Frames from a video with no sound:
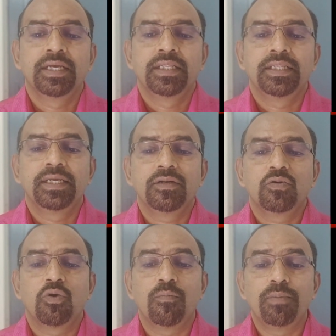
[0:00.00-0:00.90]
Then
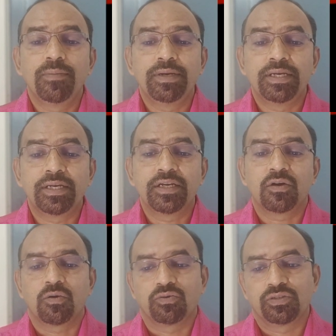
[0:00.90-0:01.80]
complimentary
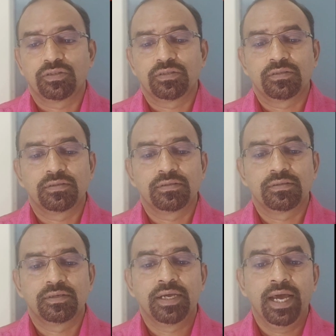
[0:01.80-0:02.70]
clause.
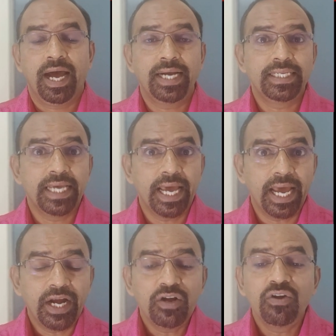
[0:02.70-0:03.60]
At the
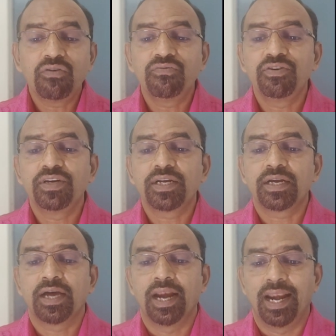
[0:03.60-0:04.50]
end of
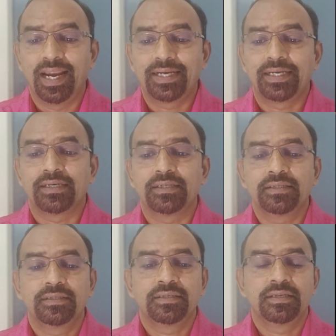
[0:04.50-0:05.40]
your letter,
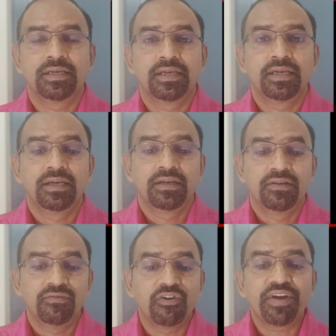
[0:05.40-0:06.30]

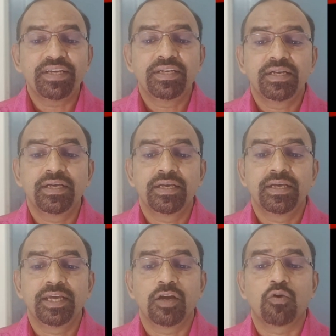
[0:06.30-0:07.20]
you write
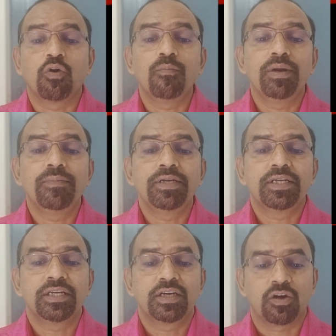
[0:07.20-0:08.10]
a
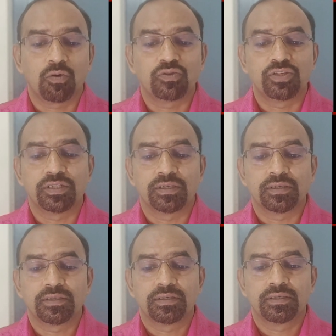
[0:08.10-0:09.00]
complimentary closing.
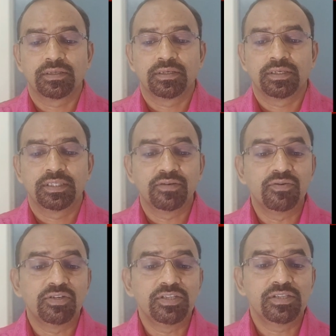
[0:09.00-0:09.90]
The
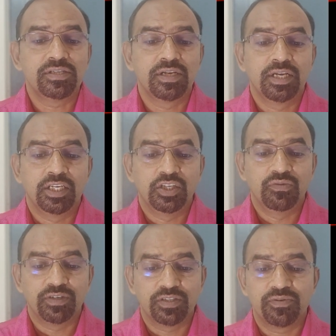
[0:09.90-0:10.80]
words
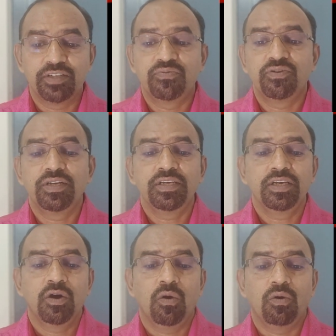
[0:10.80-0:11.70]
yours
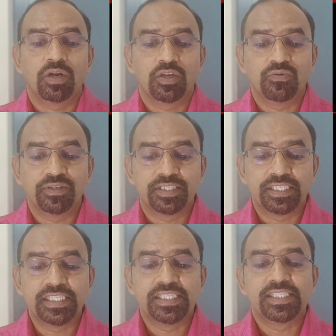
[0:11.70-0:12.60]
faithfully or yours
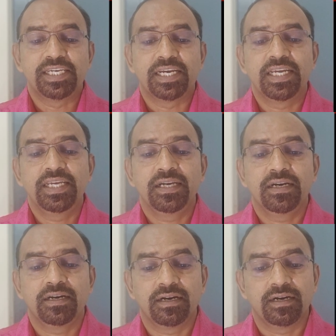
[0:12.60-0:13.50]
sincerely
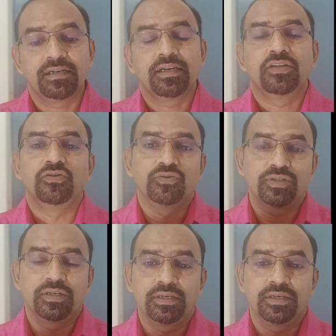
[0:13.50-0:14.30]
are used.